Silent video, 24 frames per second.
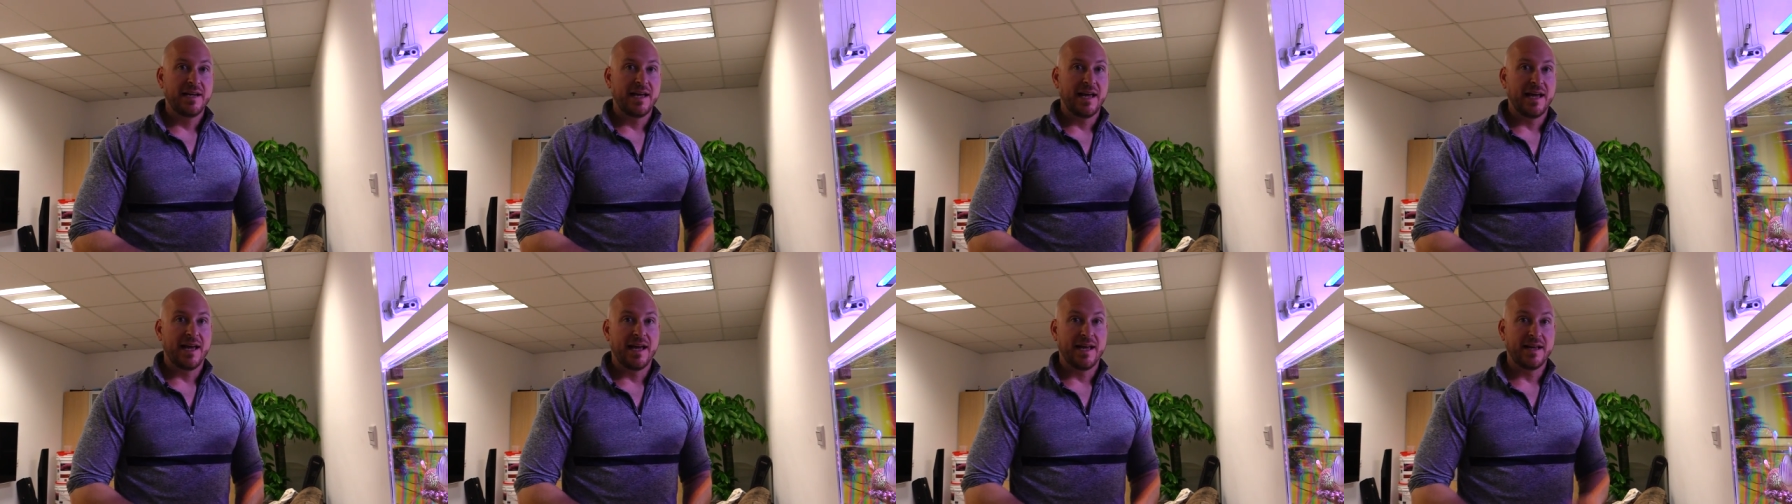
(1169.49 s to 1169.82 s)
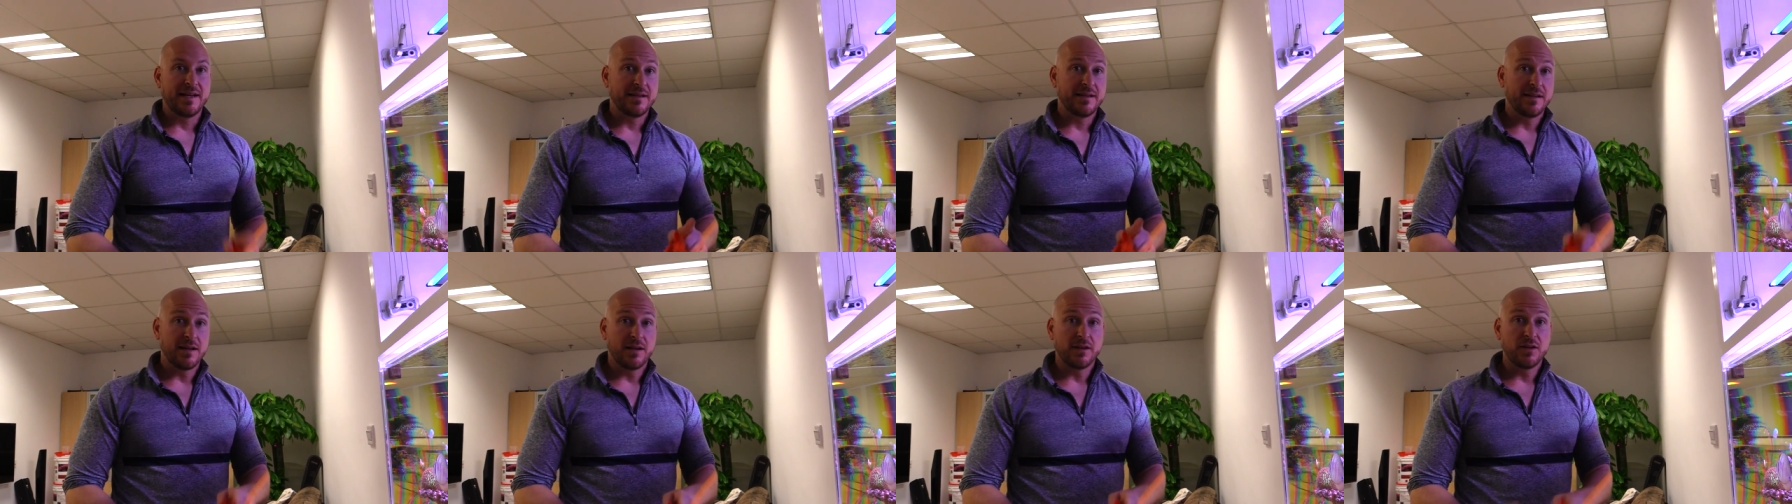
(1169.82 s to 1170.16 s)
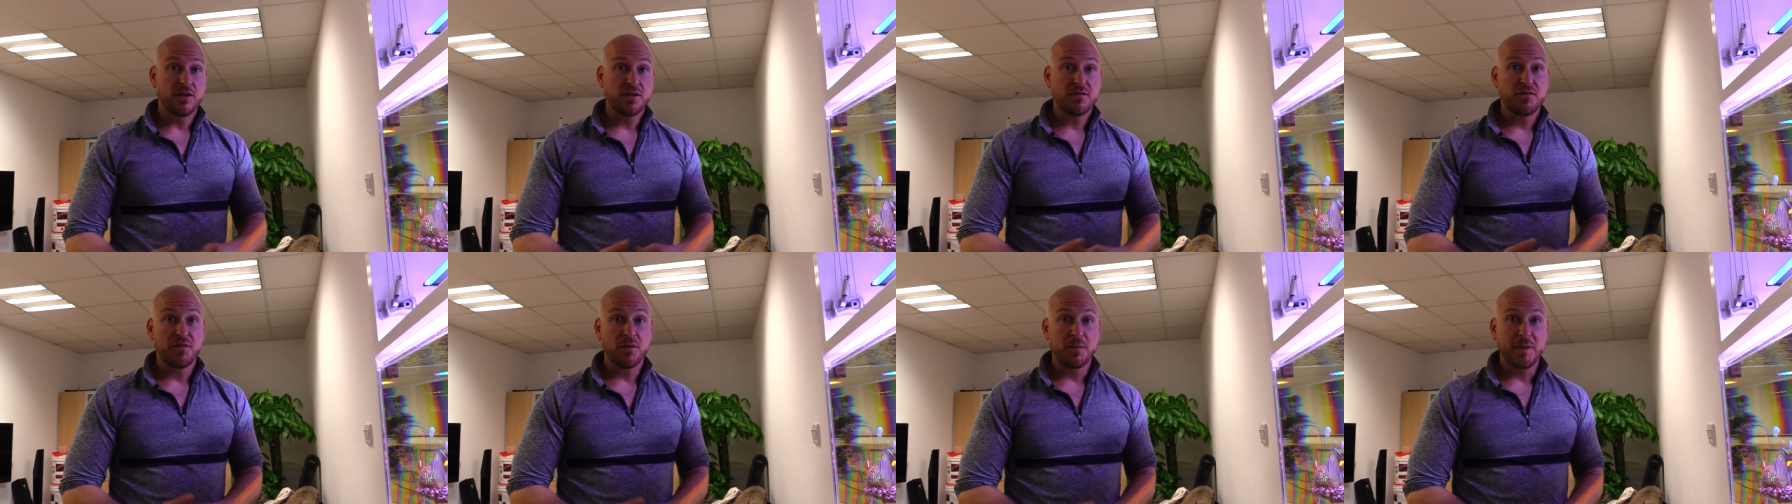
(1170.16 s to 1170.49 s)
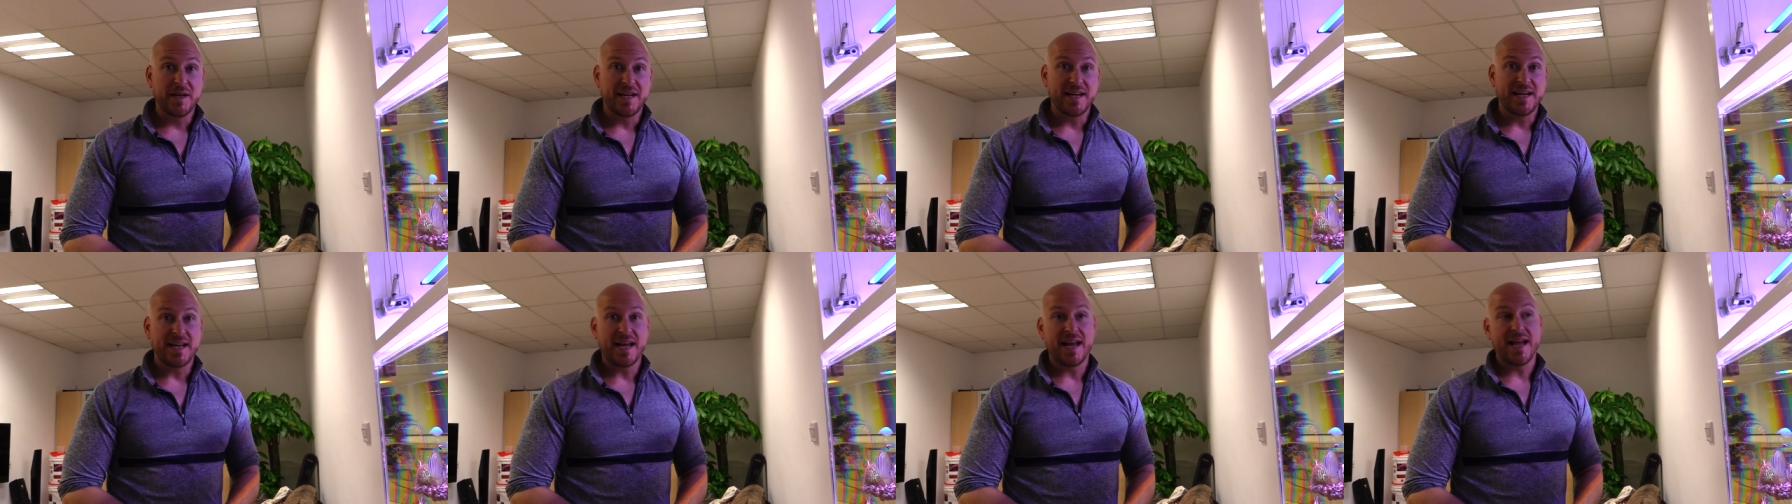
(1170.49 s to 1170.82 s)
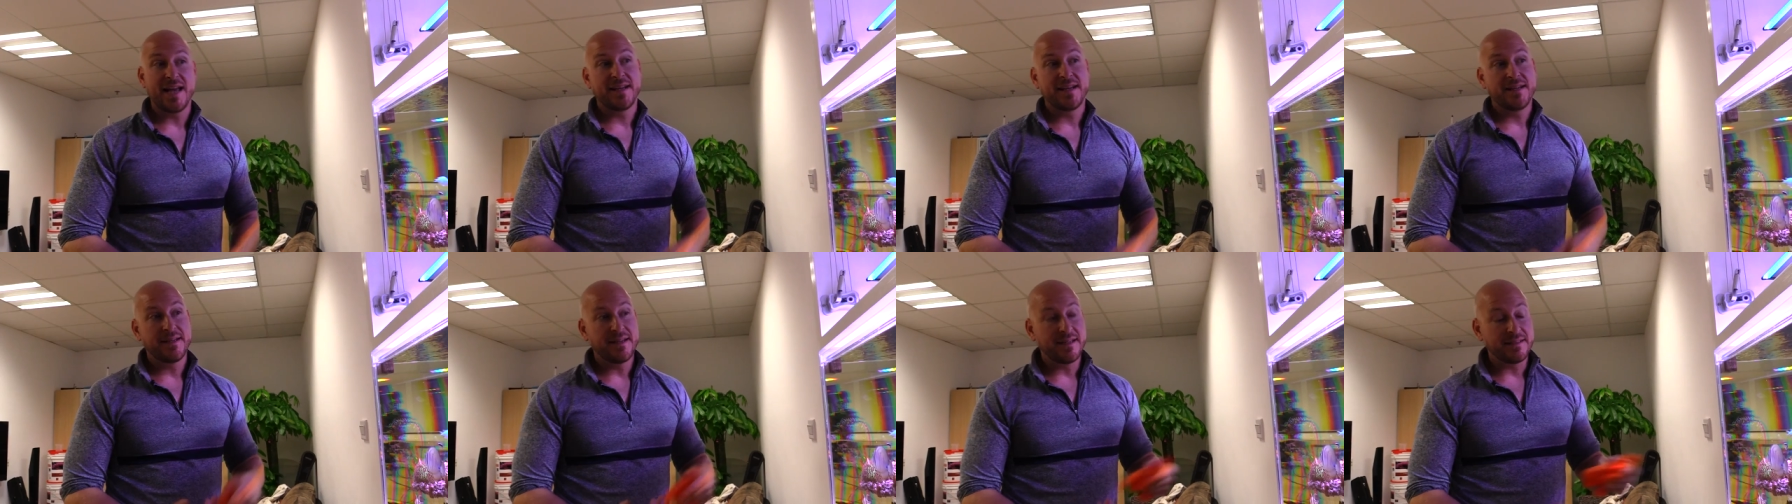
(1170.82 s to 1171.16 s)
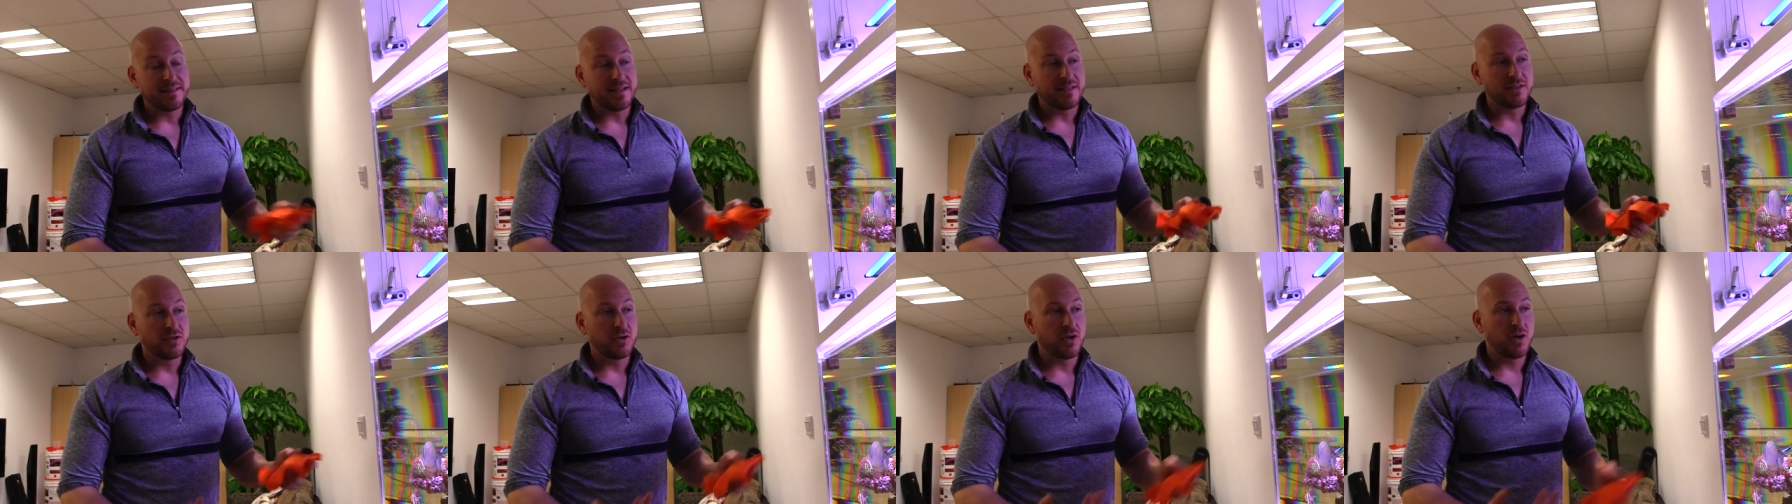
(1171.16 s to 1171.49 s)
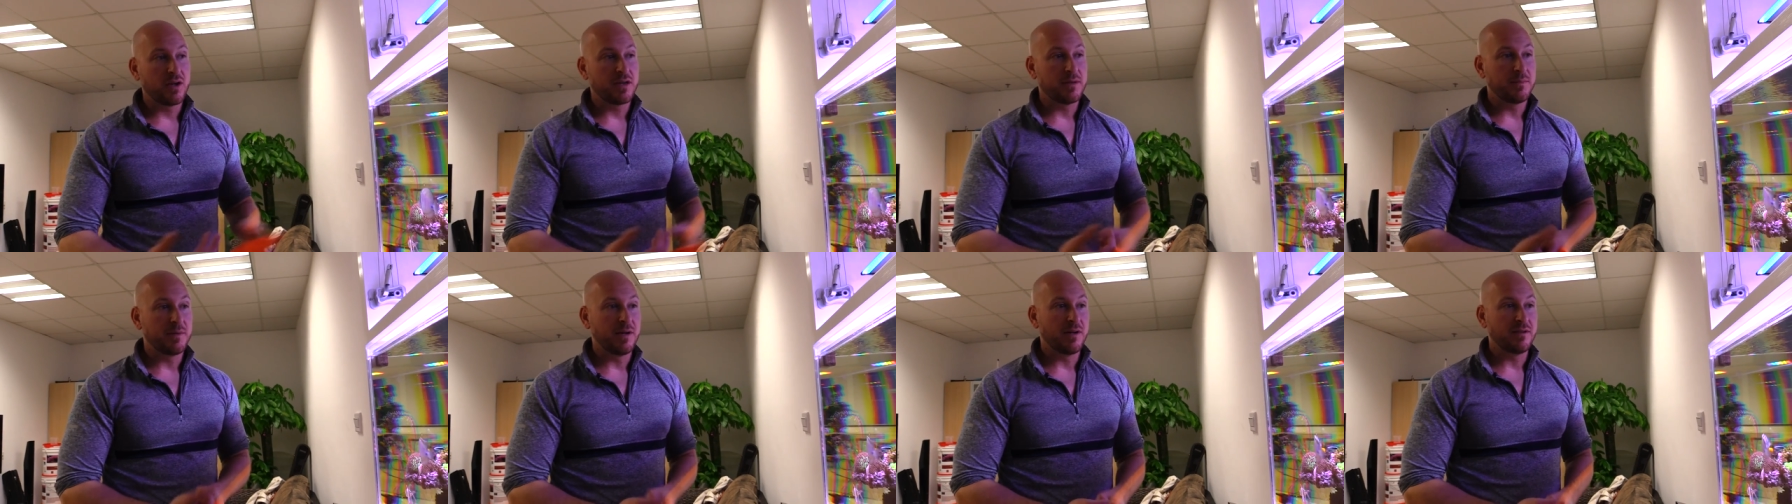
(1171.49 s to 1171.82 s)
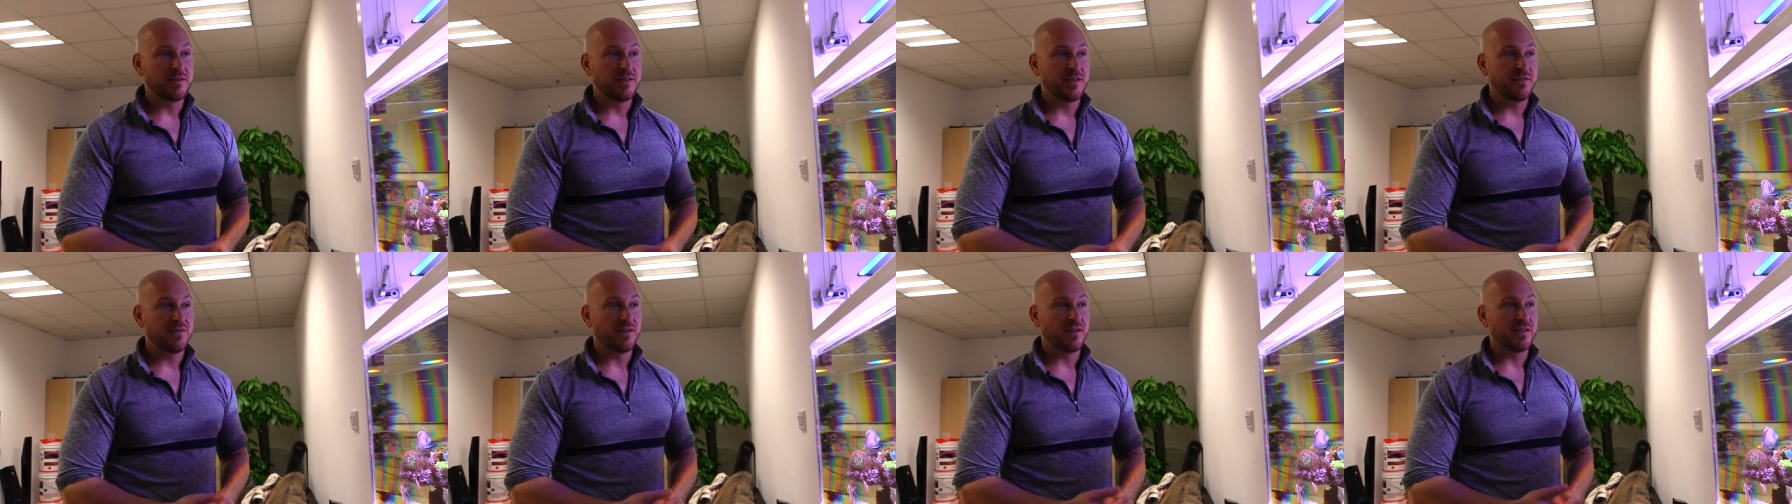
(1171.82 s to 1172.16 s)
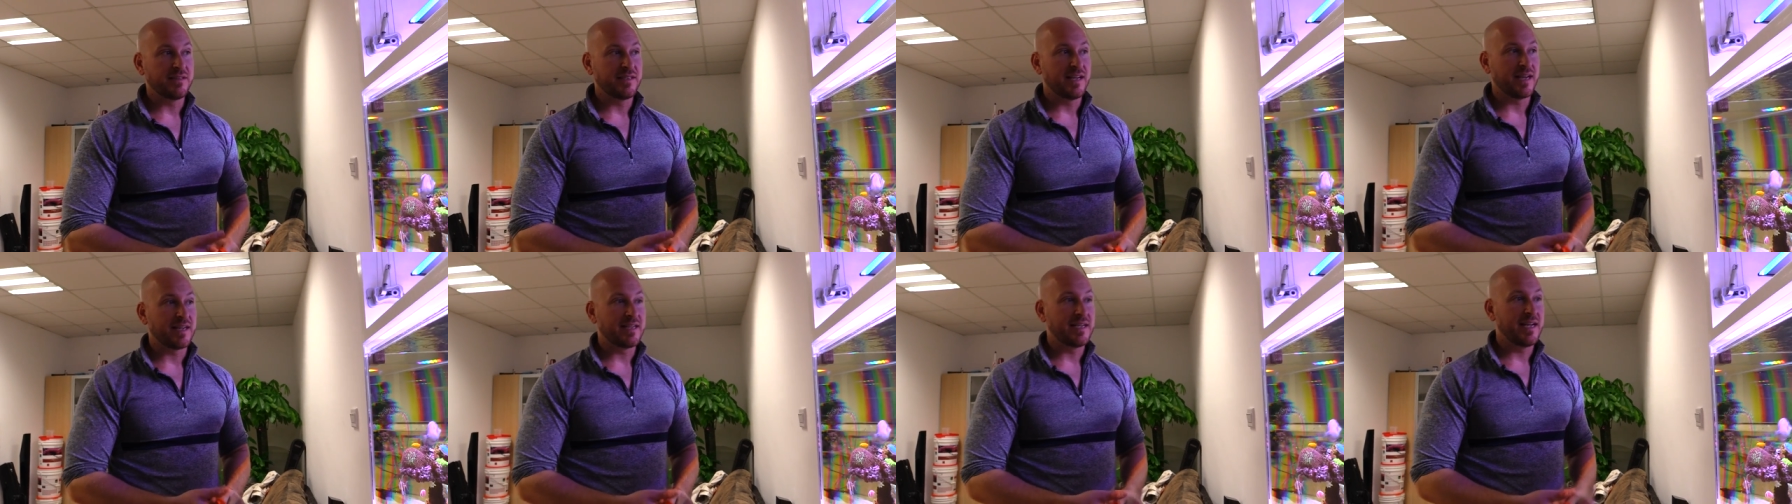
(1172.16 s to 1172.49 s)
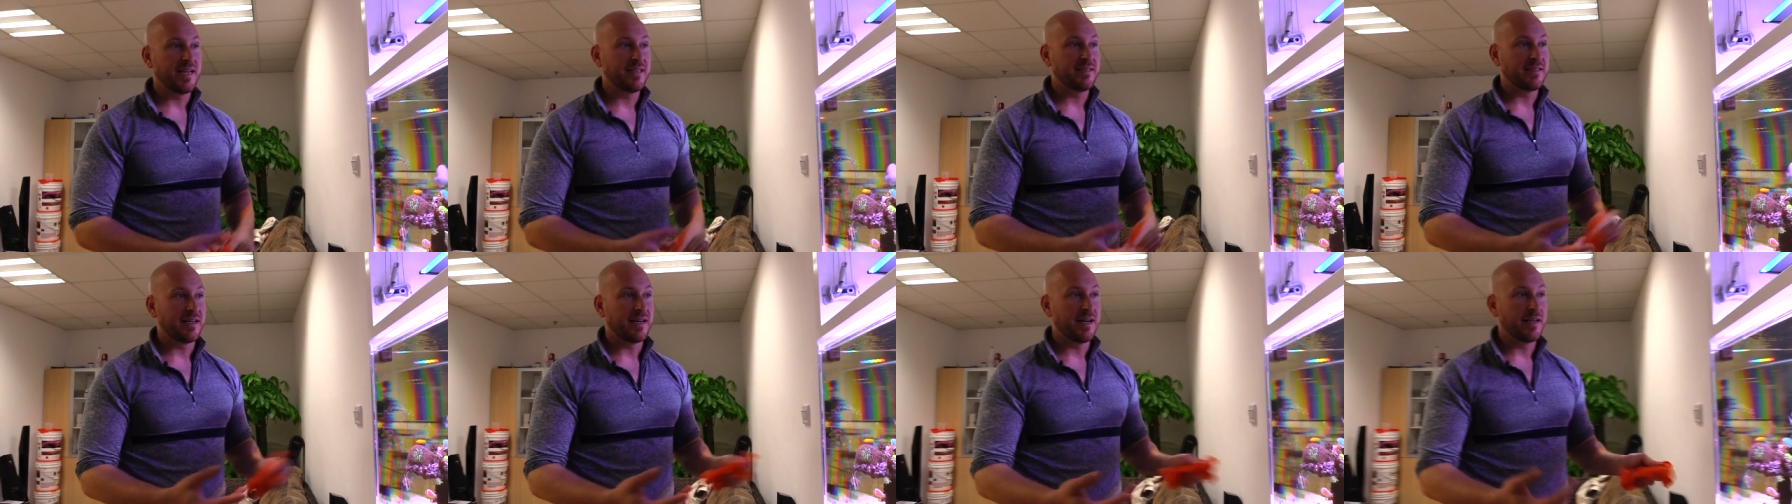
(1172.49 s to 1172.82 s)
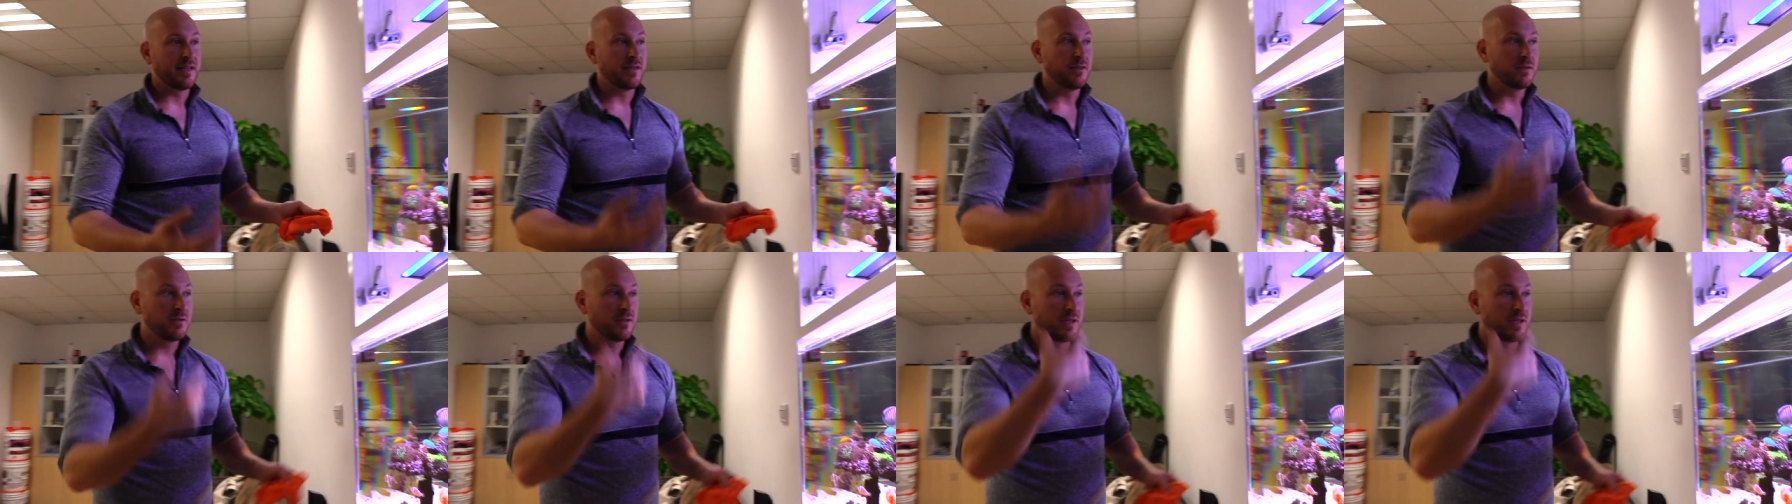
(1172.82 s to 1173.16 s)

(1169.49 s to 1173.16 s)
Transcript: And uh, look for me again as I talk about different techniques that I use